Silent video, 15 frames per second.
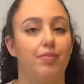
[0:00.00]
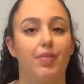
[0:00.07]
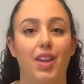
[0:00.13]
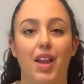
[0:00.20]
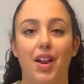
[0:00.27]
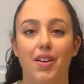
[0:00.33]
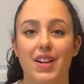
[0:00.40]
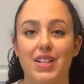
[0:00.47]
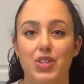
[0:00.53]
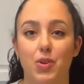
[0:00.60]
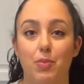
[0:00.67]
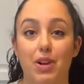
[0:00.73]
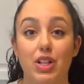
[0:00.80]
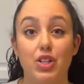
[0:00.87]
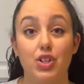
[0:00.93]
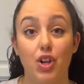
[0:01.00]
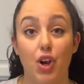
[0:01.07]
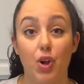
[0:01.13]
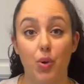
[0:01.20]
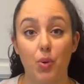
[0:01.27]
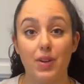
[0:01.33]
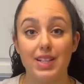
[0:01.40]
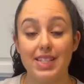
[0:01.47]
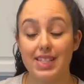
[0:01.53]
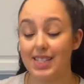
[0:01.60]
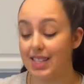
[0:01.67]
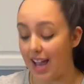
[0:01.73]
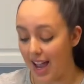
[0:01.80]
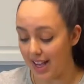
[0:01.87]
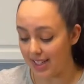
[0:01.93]
All right, so my dough
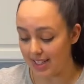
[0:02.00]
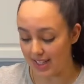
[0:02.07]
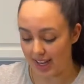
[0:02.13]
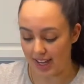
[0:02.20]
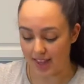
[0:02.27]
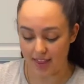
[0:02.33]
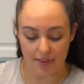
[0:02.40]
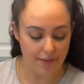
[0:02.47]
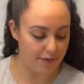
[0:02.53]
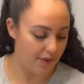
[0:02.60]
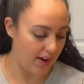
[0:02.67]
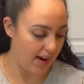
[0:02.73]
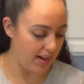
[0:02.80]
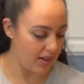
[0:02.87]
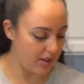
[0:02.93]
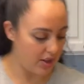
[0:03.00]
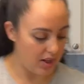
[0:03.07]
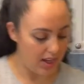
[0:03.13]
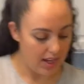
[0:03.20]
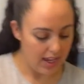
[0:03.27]
sat in the fridge.